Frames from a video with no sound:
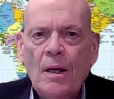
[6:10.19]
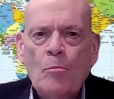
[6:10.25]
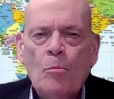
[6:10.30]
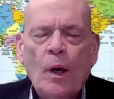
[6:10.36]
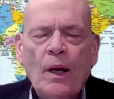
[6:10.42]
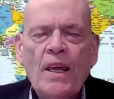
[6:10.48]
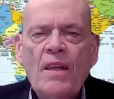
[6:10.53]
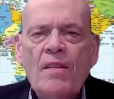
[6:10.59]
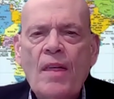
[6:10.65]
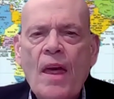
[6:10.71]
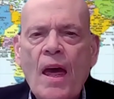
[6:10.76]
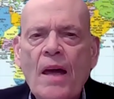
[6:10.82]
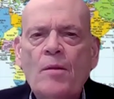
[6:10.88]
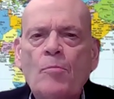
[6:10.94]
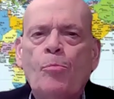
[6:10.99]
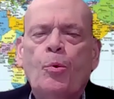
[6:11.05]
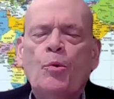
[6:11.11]
but he
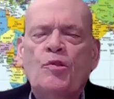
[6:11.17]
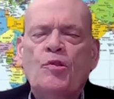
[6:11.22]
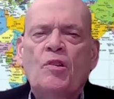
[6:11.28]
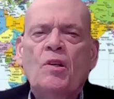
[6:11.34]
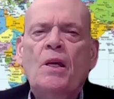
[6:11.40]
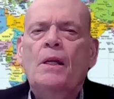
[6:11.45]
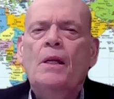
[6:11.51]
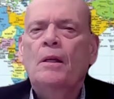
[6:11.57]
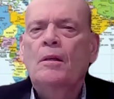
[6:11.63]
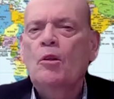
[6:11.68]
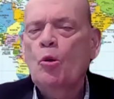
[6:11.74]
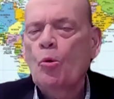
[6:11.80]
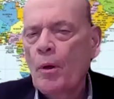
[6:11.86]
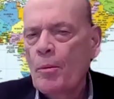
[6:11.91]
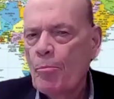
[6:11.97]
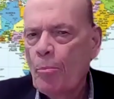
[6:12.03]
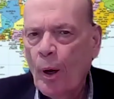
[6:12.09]
then proceeded
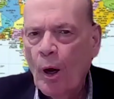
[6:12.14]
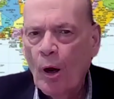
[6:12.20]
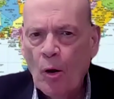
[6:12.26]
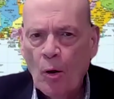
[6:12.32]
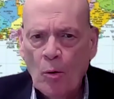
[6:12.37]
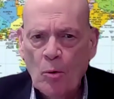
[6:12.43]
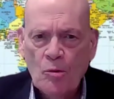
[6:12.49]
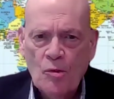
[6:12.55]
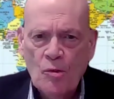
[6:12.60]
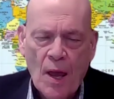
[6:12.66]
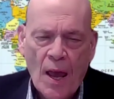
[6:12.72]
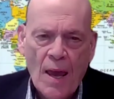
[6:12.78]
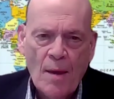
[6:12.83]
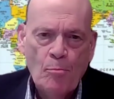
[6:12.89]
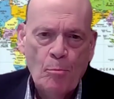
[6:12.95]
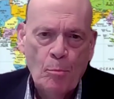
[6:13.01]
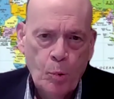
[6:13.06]
to impose
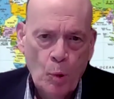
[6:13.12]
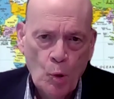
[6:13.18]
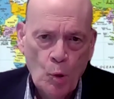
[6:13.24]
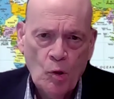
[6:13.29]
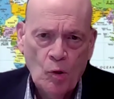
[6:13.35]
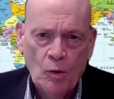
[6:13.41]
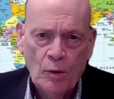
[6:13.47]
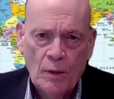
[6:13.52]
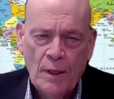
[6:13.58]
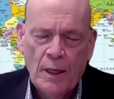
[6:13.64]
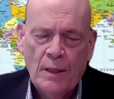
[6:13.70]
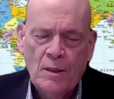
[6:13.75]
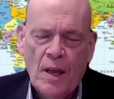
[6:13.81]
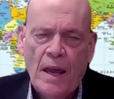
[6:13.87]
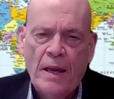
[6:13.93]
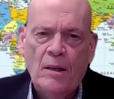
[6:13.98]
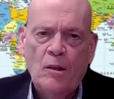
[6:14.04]
a brutal
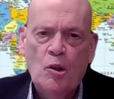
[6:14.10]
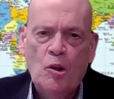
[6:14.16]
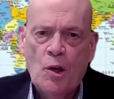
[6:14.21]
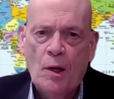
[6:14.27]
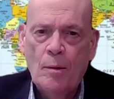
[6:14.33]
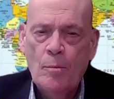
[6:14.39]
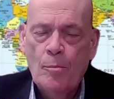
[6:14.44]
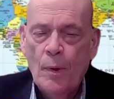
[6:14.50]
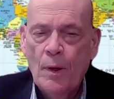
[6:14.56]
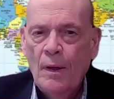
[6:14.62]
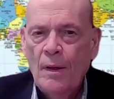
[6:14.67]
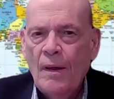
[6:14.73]
dictatorship